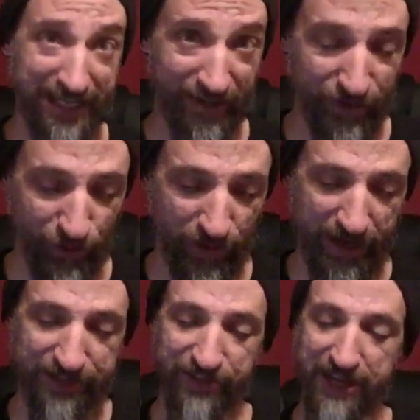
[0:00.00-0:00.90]
down the door to
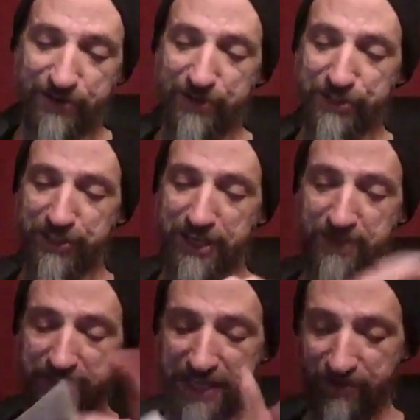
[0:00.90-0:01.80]
answer that question. How
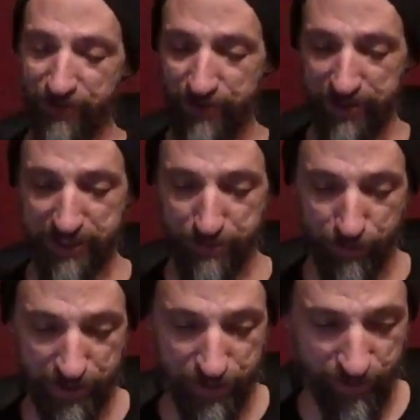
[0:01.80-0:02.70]
about that? We'll cross that
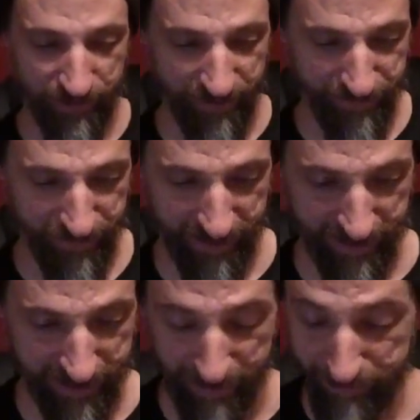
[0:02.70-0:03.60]
bridge when we
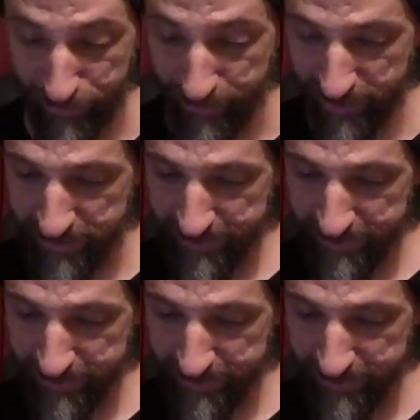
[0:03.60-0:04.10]
fucking come to it.